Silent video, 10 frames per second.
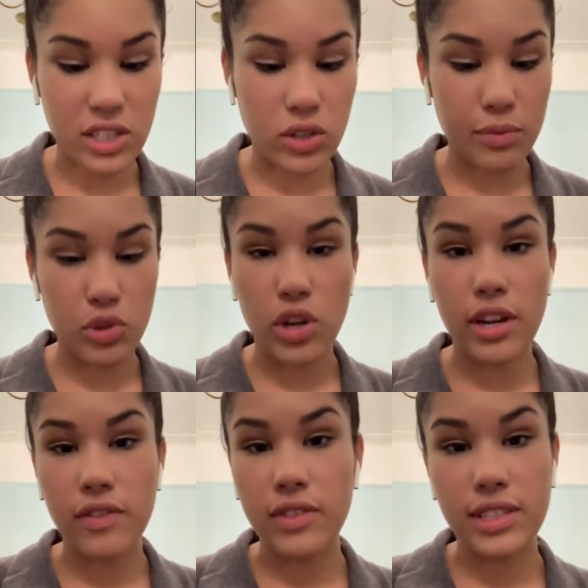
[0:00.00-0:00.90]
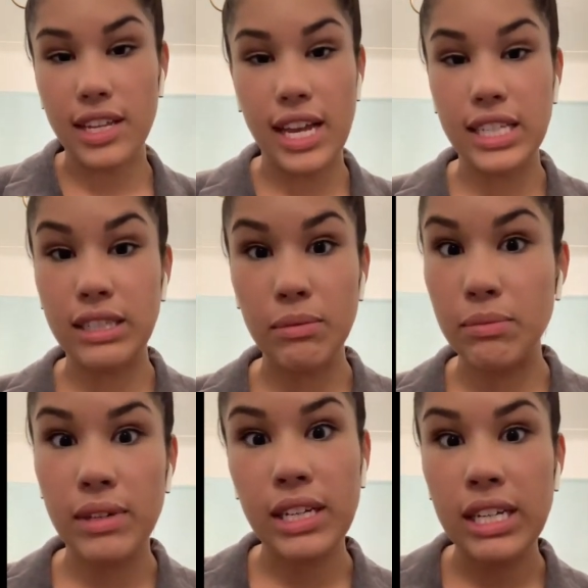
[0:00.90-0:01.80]
So I'm sorry if it's saying some
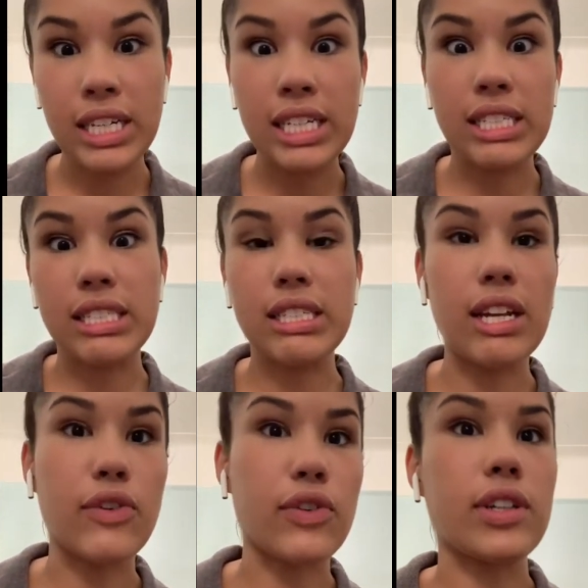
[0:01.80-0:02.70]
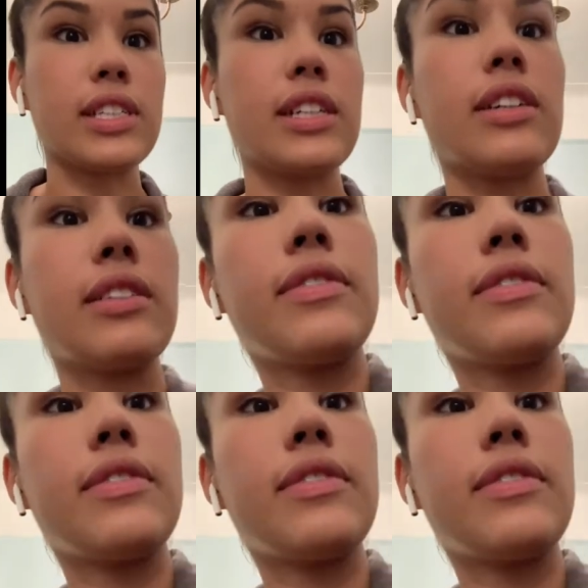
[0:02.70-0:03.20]
stuff on there.